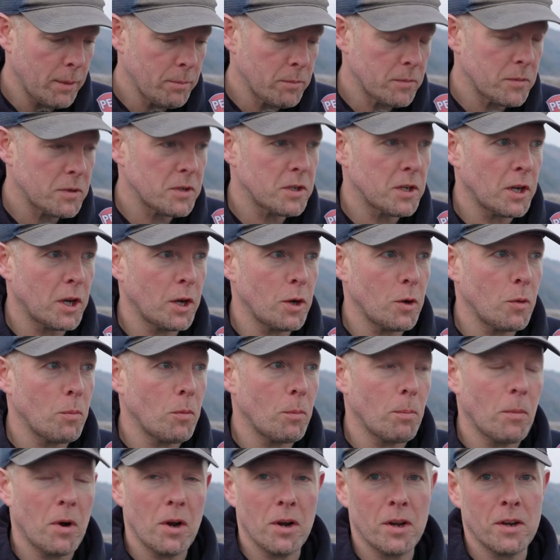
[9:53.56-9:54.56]
so
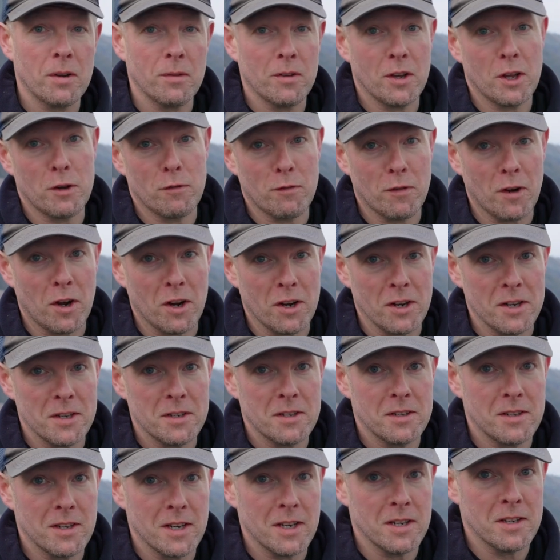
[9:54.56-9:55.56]
my
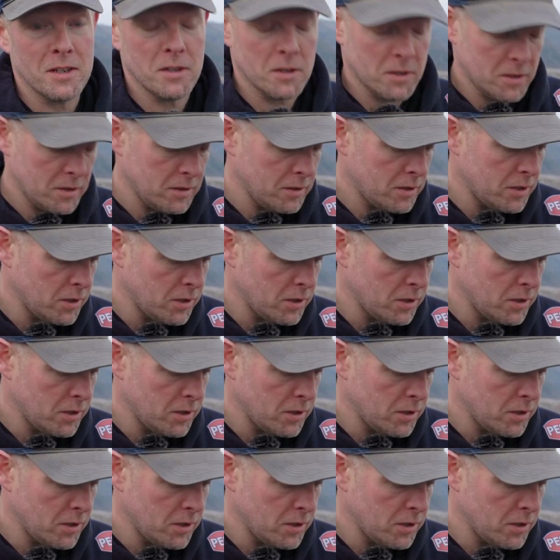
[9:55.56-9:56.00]
advice is